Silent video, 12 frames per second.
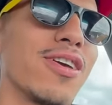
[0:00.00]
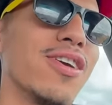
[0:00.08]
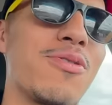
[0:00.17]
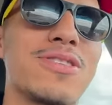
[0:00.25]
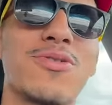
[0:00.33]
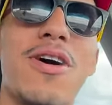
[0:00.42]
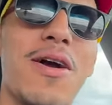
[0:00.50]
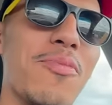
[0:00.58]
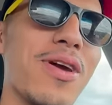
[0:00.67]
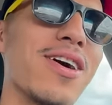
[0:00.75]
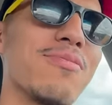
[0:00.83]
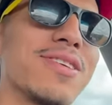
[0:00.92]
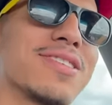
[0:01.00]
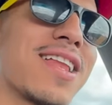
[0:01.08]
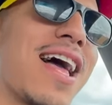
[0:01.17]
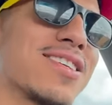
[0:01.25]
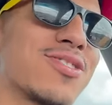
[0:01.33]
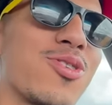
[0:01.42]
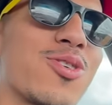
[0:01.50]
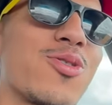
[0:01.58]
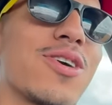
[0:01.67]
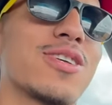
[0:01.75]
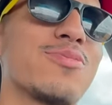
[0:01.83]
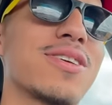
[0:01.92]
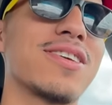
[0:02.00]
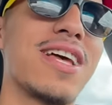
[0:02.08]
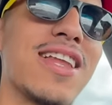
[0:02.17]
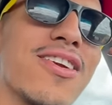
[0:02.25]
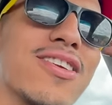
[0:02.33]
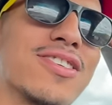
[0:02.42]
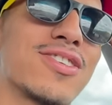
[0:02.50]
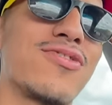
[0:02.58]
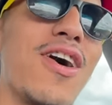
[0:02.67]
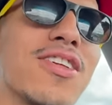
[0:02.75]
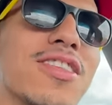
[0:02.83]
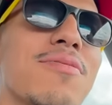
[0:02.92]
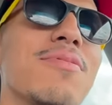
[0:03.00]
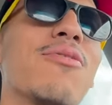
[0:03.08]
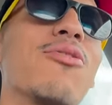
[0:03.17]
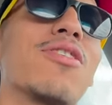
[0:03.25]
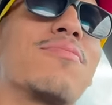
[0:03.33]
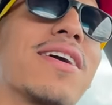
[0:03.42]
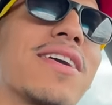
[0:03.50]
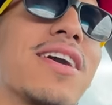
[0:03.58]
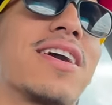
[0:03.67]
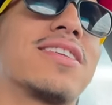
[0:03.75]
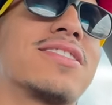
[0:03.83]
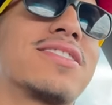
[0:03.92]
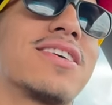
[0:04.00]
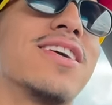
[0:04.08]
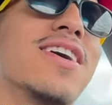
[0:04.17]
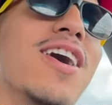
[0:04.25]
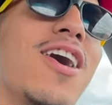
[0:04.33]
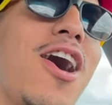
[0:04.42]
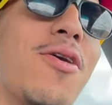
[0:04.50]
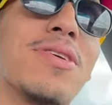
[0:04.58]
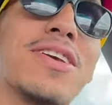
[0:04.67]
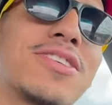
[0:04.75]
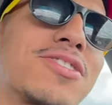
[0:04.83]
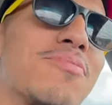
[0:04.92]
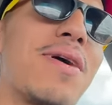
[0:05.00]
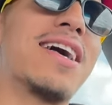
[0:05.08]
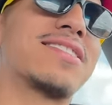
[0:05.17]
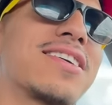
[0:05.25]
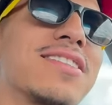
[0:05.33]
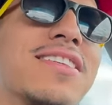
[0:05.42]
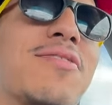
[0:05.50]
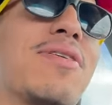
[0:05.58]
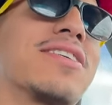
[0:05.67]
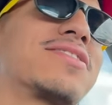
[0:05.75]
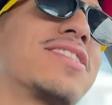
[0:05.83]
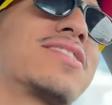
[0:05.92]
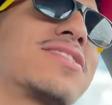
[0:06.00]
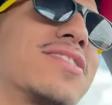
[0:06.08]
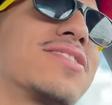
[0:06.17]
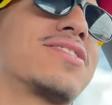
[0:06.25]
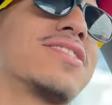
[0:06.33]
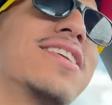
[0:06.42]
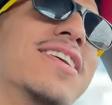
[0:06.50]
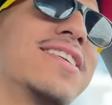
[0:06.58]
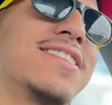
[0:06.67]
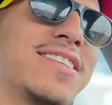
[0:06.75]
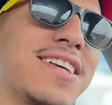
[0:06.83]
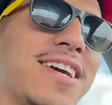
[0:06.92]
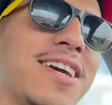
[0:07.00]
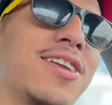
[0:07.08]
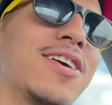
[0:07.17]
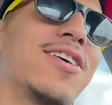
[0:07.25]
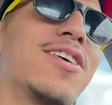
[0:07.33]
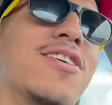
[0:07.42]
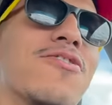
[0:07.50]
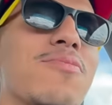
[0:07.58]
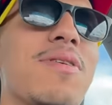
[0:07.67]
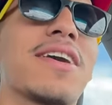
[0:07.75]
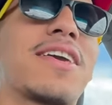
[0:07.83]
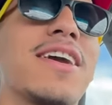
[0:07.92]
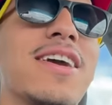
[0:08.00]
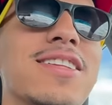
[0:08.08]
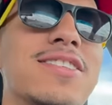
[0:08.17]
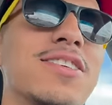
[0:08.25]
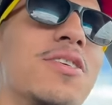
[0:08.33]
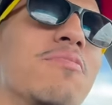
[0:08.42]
The reason why I bring up these glasses real quick is because I literally just found them in one of my kids' um, Easter baskets that my sisters did for my kids.